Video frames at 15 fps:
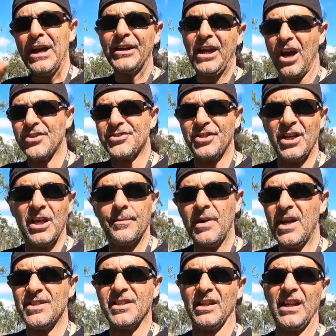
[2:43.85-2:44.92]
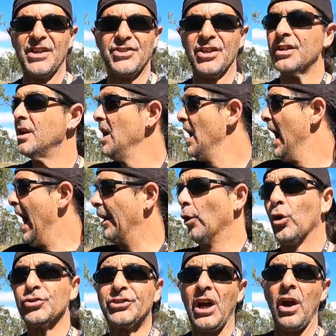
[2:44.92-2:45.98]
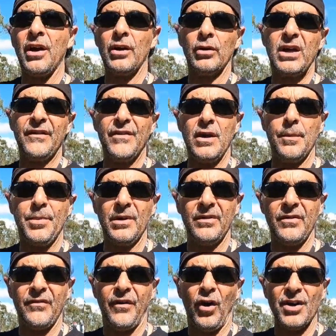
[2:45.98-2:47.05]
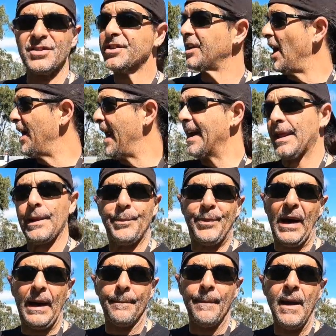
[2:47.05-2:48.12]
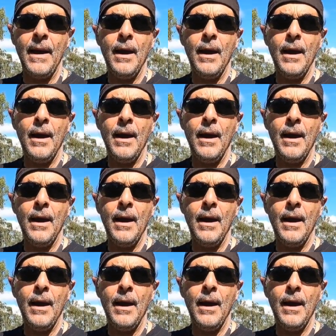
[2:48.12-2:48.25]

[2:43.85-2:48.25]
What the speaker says: Go see him, he's a legend. And also, he'll give you a bit of advice. Go down to the pub.